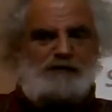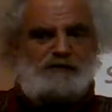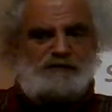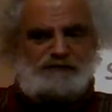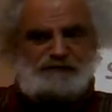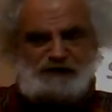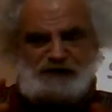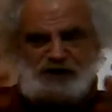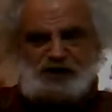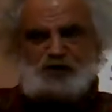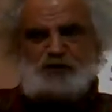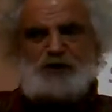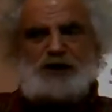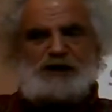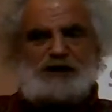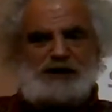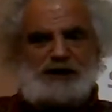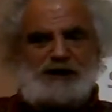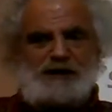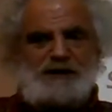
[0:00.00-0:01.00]
very
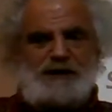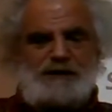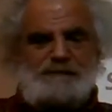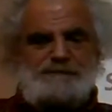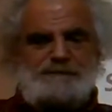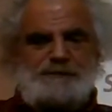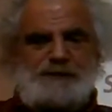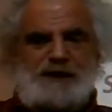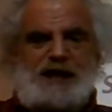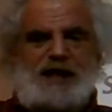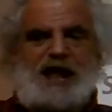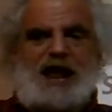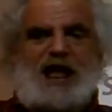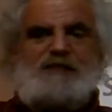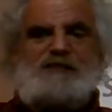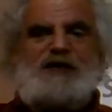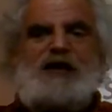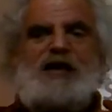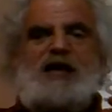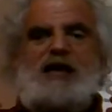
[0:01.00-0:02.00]
quickly,
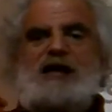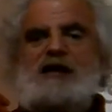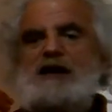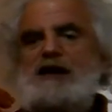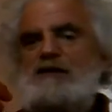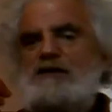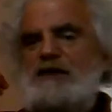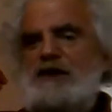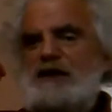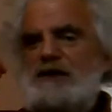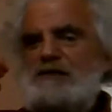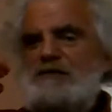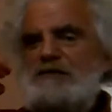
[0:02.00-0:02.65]
they can then